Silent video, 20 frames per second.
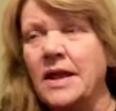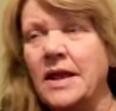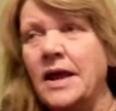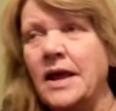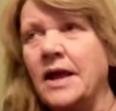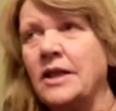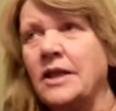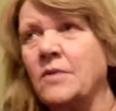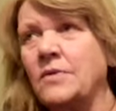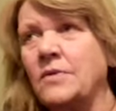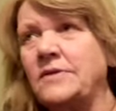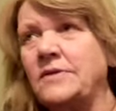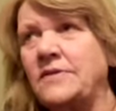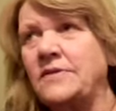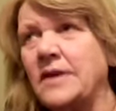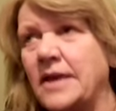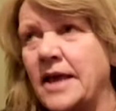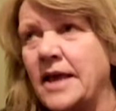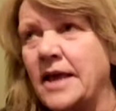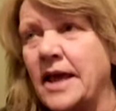And the ones
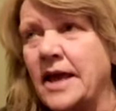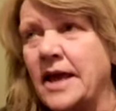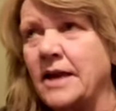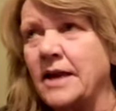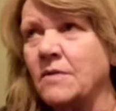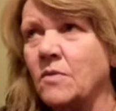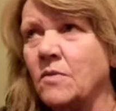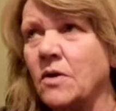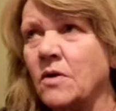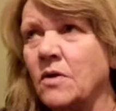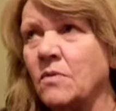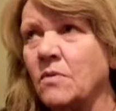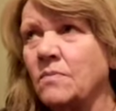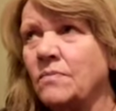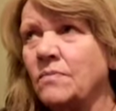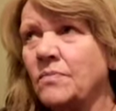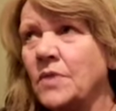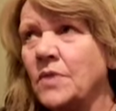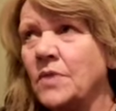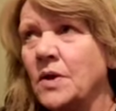that can't, well,
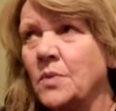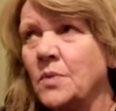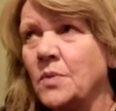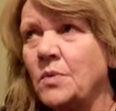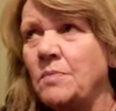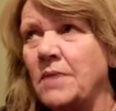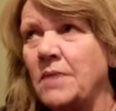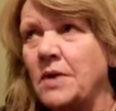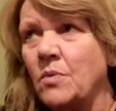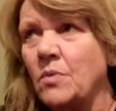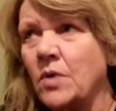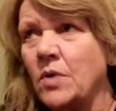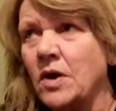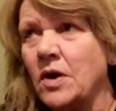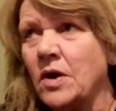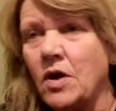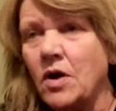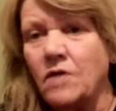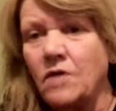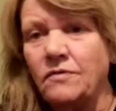we might want
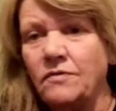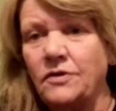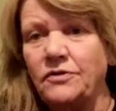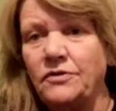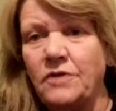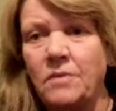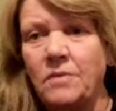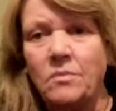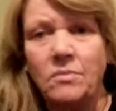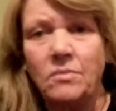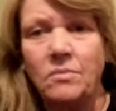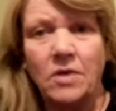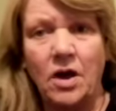to offer some